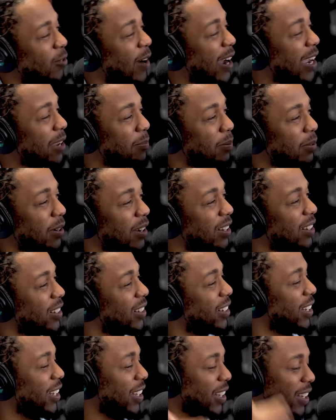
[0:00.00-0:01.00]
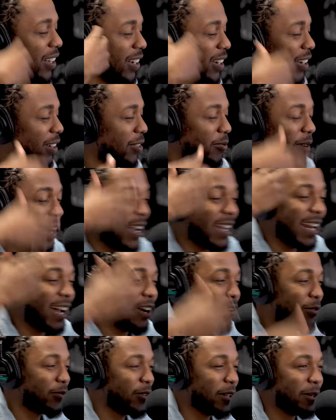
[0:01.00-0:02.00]
you, white white
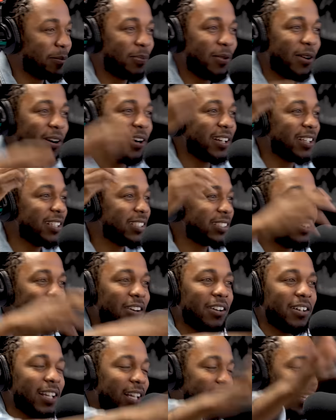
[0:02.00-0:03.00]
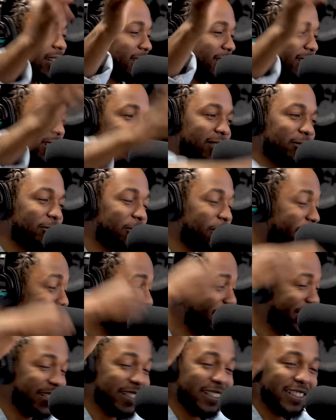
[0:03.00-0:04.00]
outfit parties, all that. He's wearing
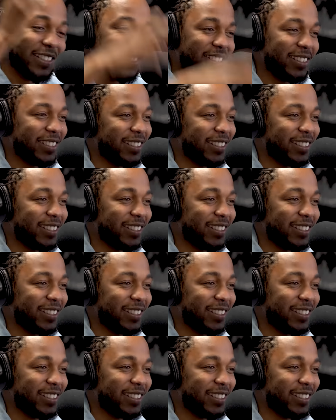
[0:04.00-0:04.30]
the hoodie.